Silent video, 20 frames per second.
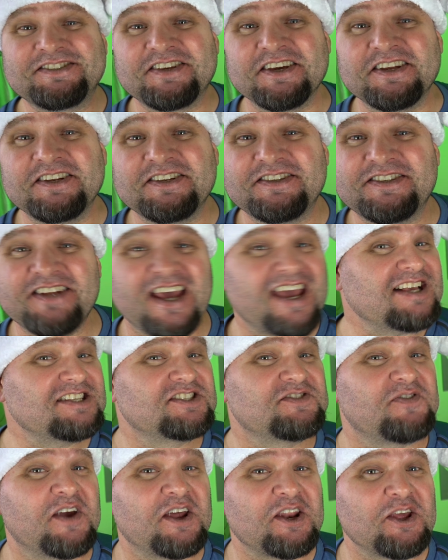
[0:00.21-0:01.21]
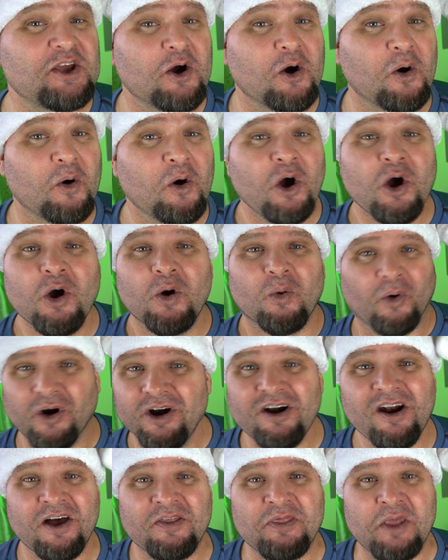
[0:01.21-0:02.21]
today's video,
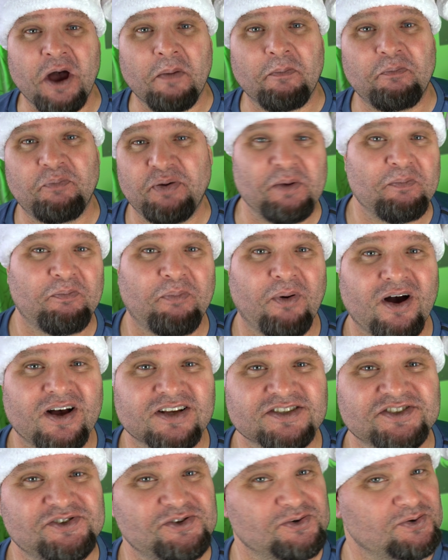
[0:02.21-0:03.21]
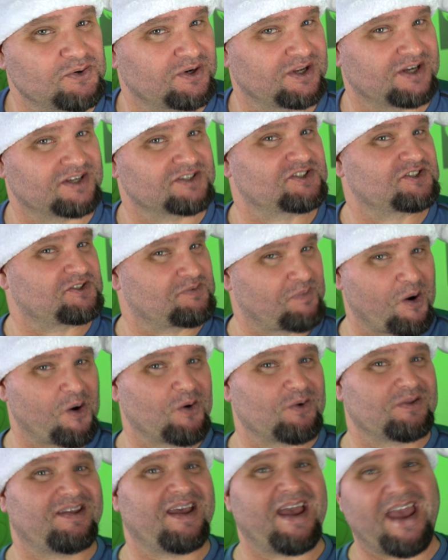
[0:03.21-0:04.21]
we're on the Pit Boss doing a
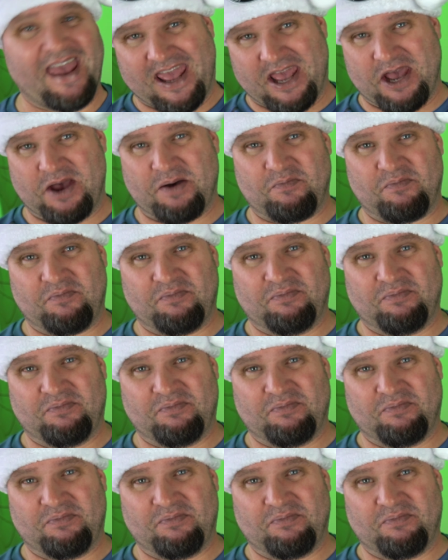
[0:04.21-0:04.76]
smoked ham.